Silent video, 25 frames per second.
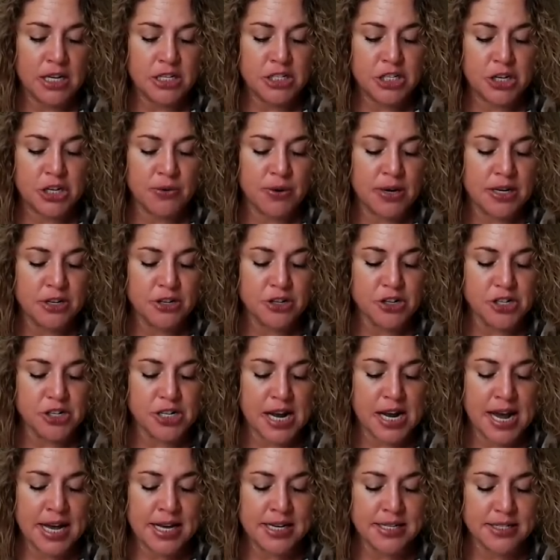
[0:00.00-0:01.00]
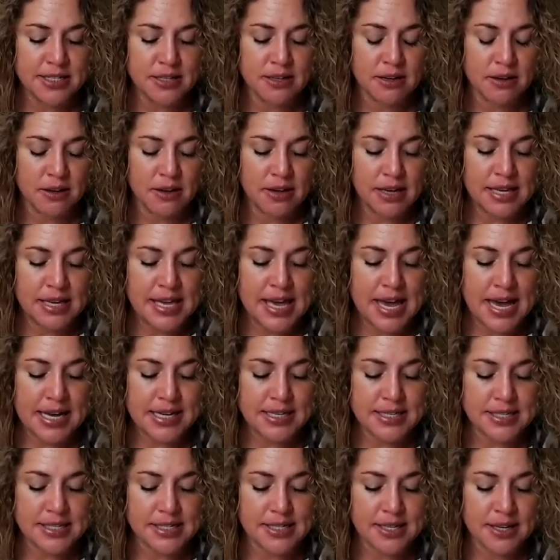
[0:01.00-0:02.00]
Do you understand?
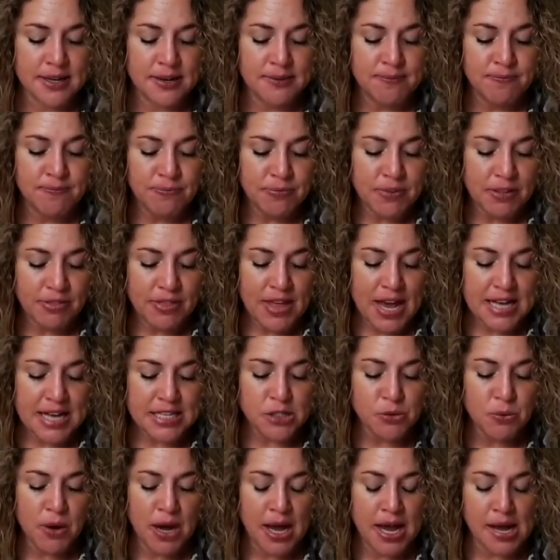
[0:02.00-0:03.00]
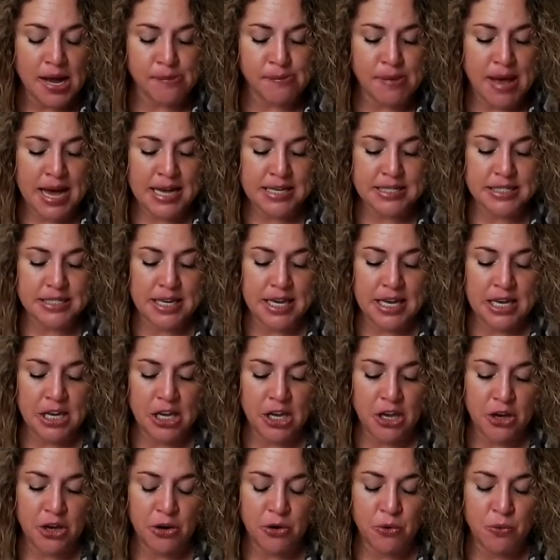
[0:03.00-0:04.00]
Yes. That's why I'm asking
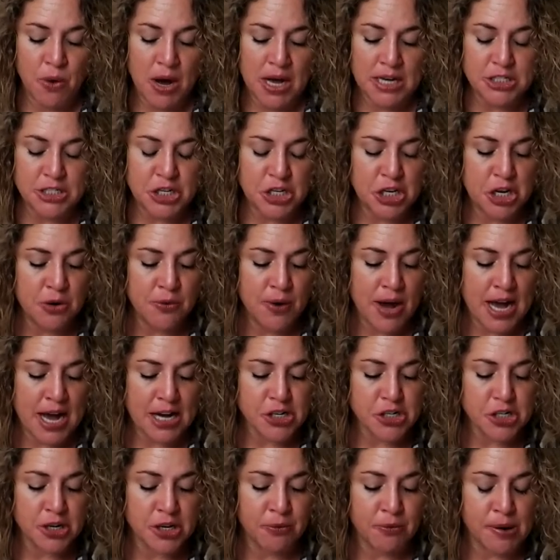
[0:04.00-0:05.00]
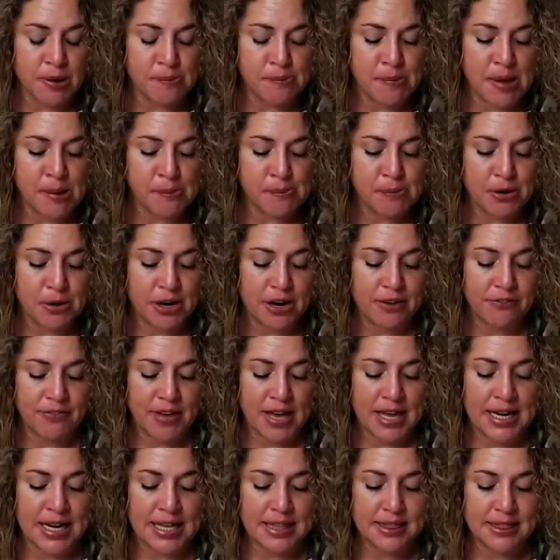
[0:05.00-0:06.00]
you what do you actually remember, if
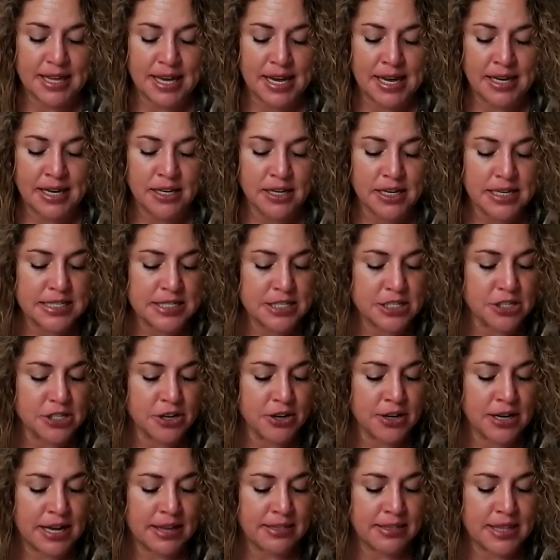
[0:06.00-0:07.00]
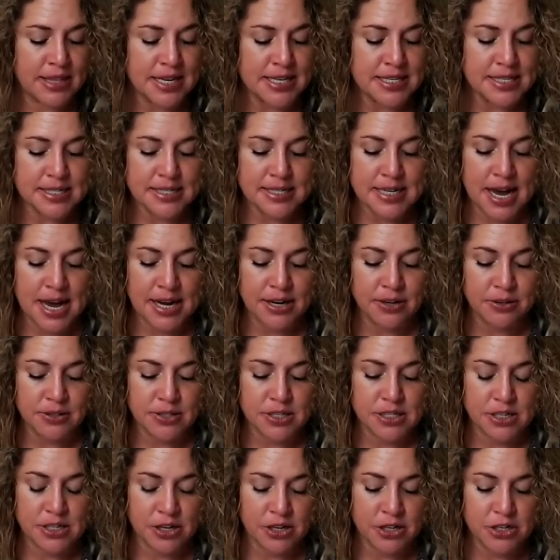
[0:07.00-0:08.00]
anything, concerning this title
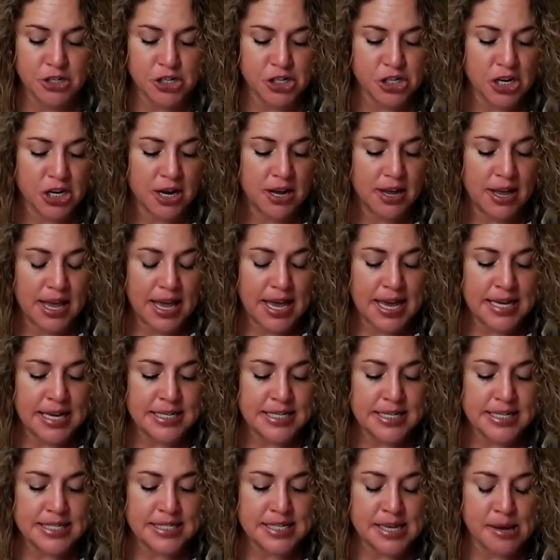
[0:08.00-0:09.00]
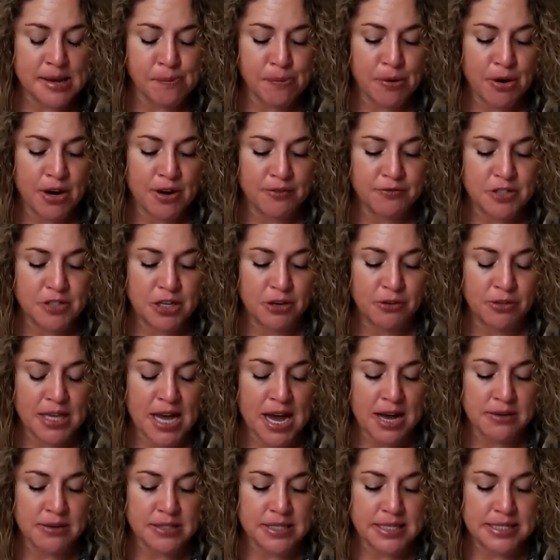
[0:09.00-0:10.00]
search in December of
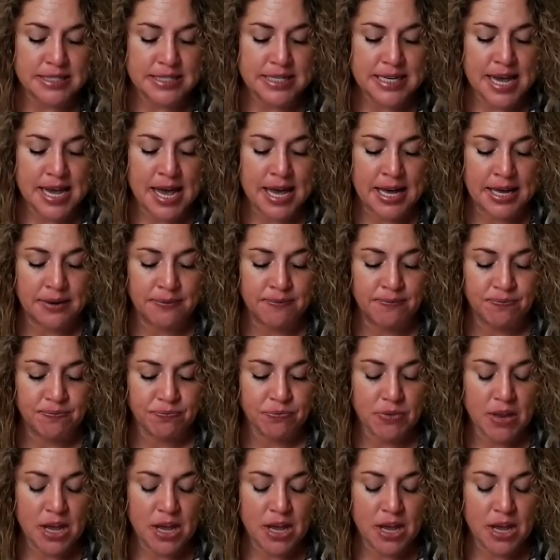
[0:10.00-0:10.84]
2010?